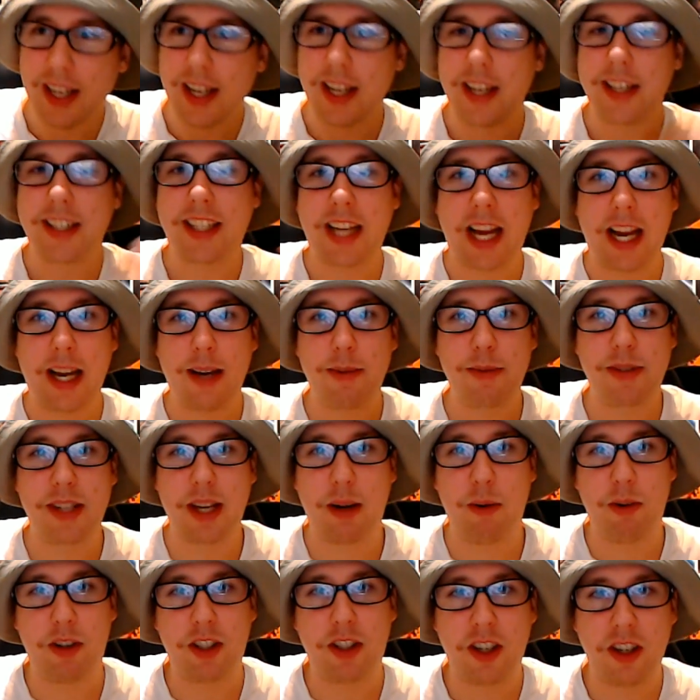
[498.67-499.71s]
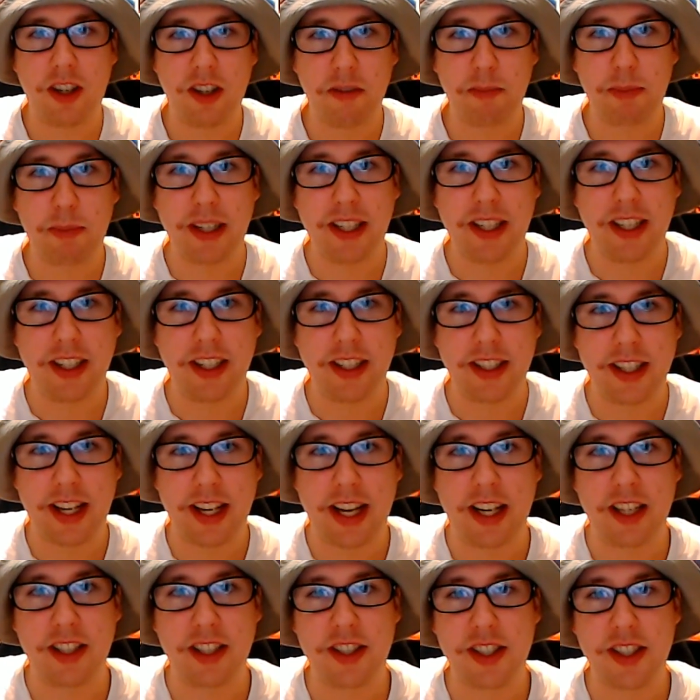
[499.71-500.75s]
games that were kind of being
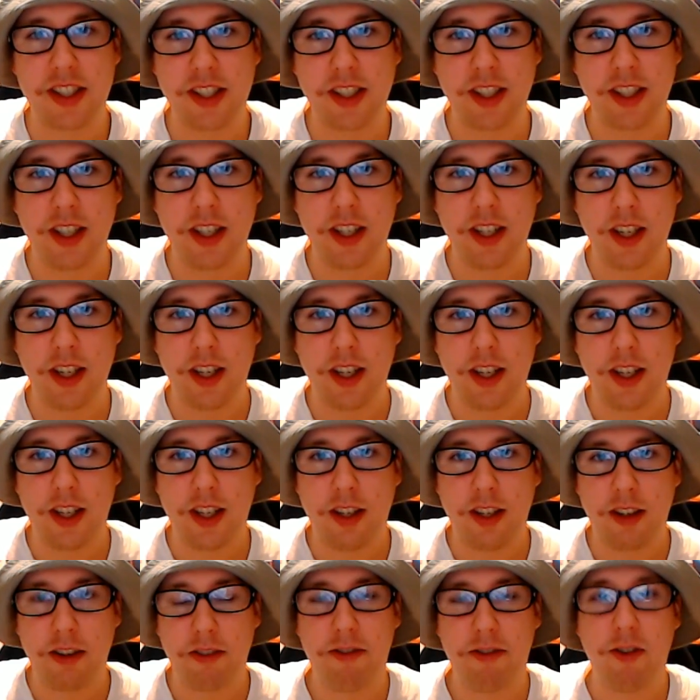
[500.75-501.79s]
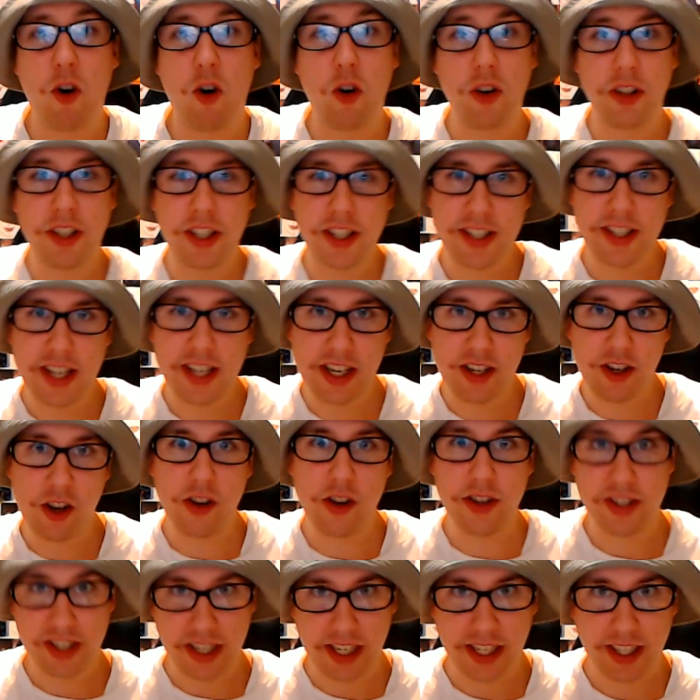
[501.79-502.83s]
announced for
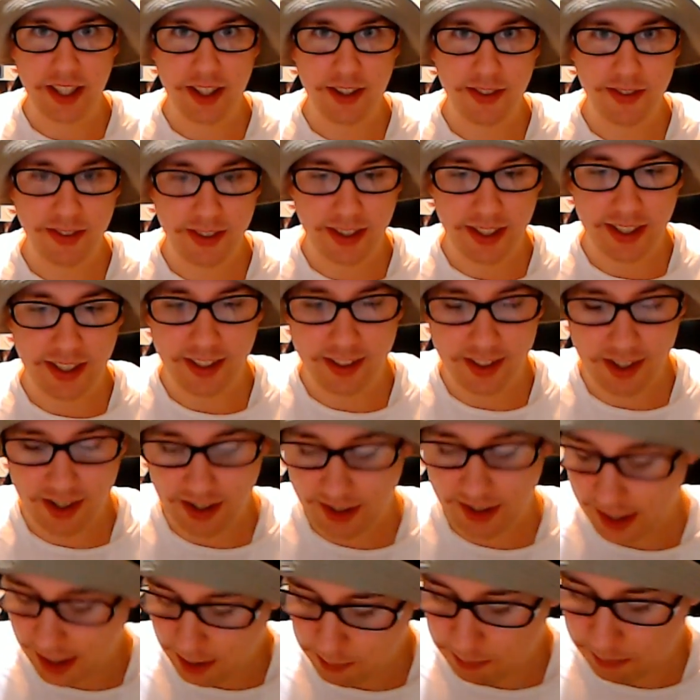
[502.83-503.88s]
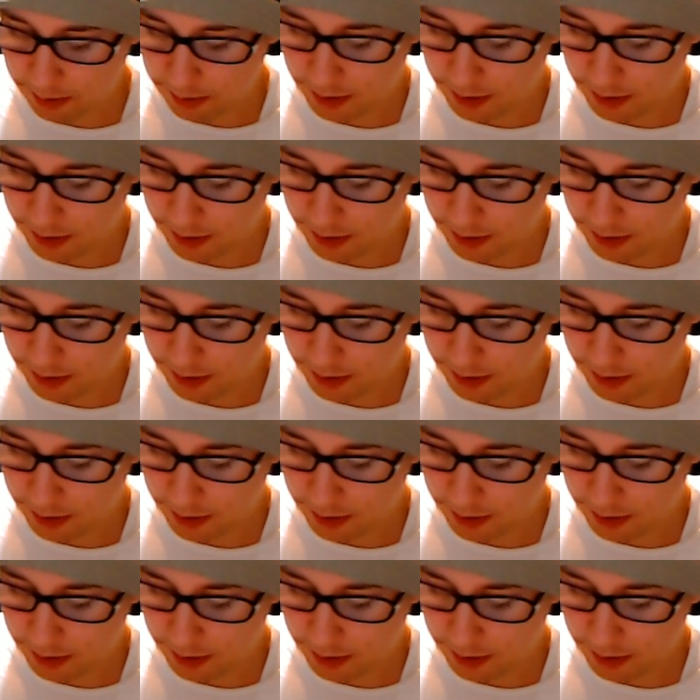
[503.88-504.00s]
Nintendo's E3 lineup.